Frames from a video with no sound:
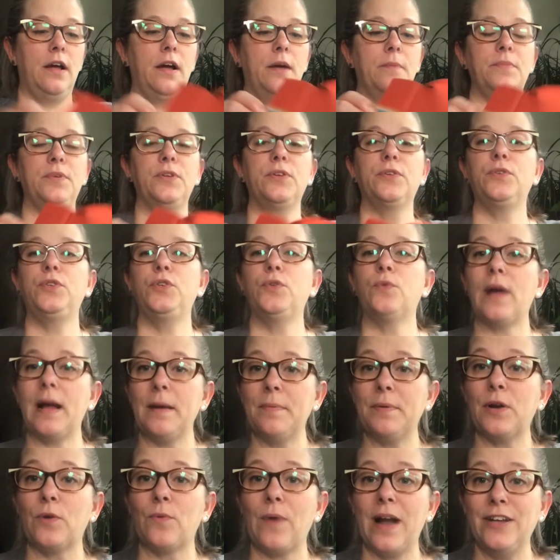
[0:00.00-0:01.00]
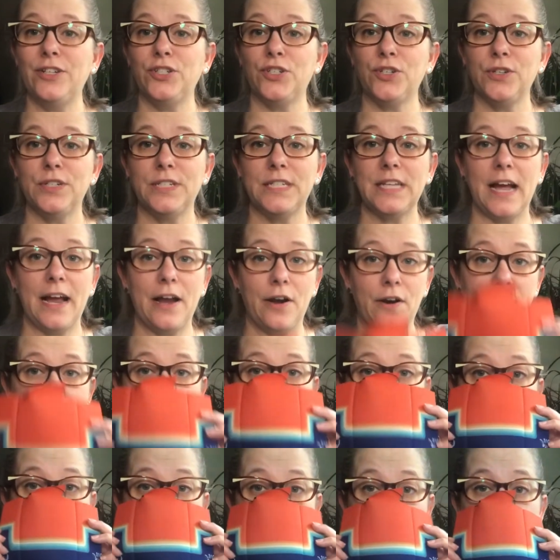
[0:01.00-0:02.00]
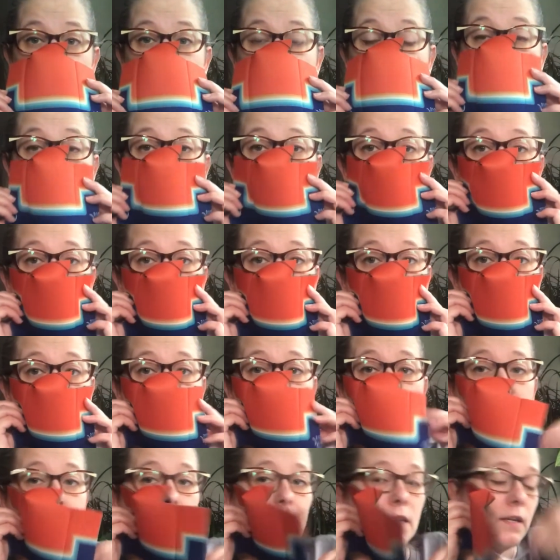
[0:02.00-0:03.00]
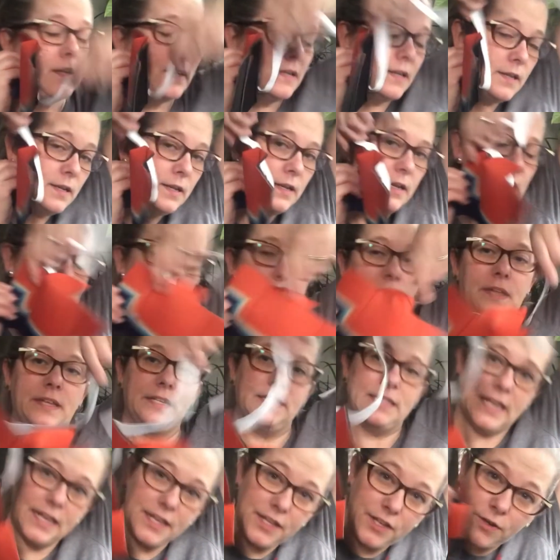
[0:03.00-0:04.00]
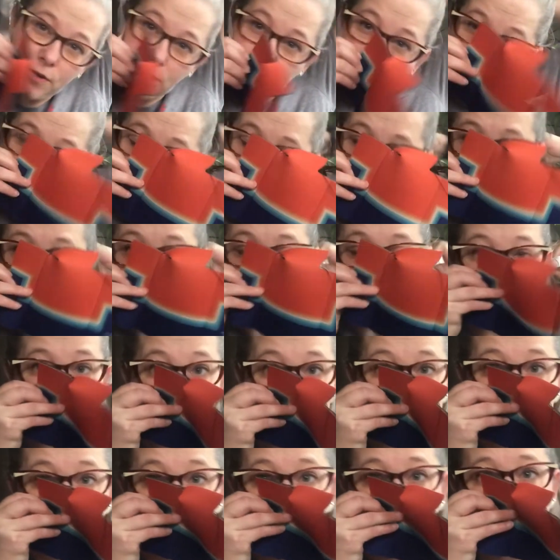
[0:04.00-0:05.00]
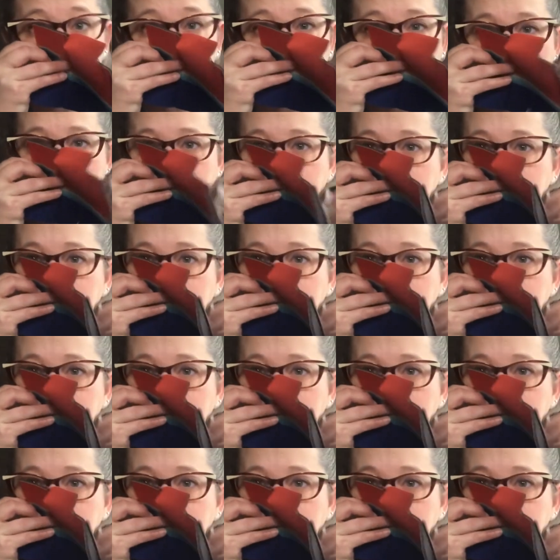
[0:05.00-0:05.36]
you wrap it around your entire head. So you could put it here and then take your elastic and wrap